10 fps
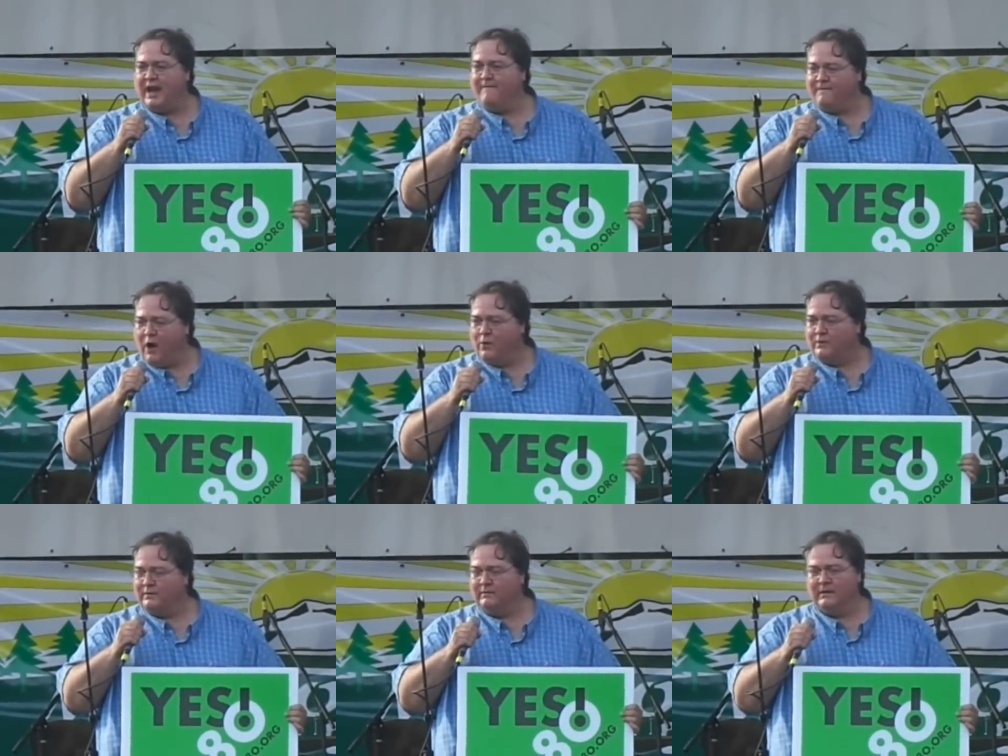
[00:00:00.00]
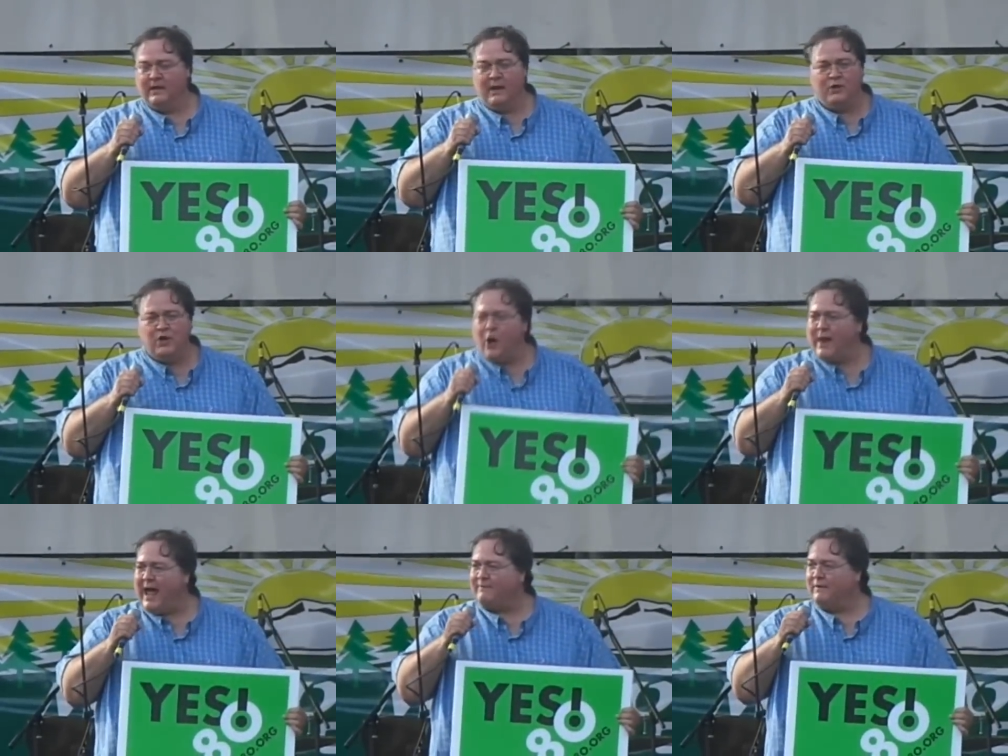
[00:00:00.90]
and vote. You don't
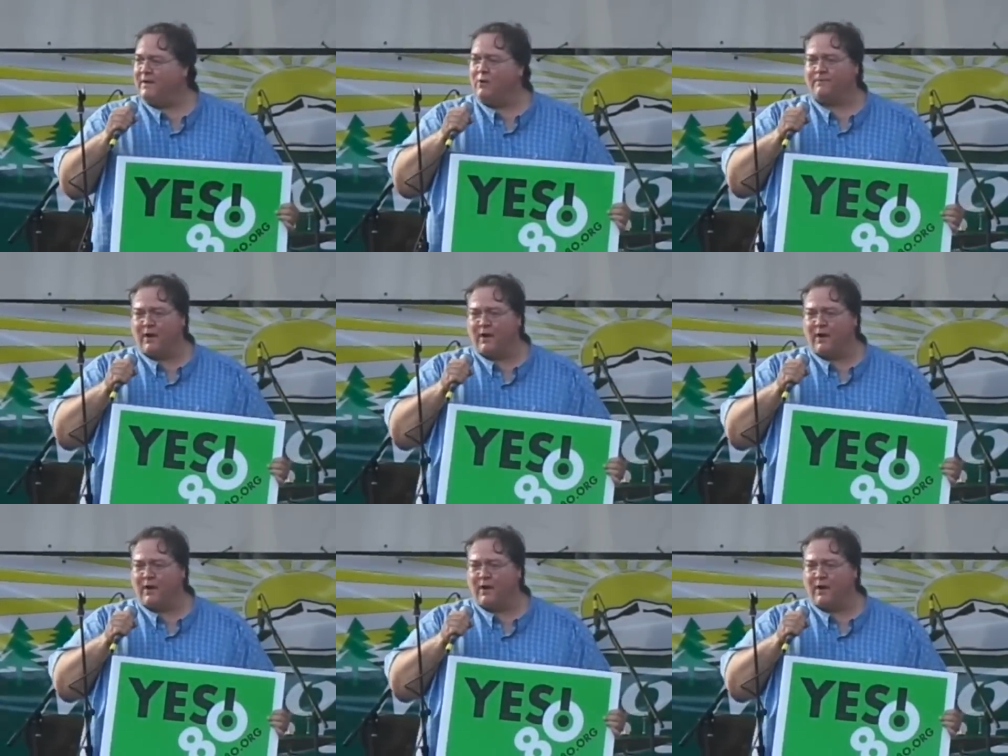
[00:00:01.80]
have to vote